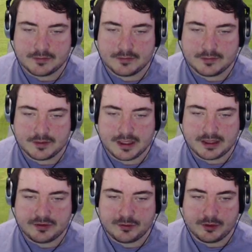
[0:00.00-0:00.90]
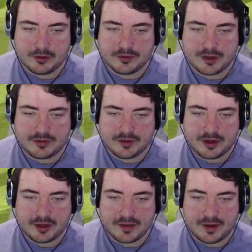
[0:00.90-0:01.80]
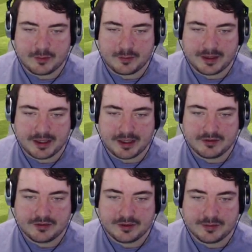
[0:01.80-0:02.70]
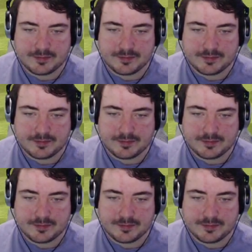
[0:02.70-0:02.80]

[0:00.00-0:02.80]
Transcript: That's get nice towards that target, that would be nice.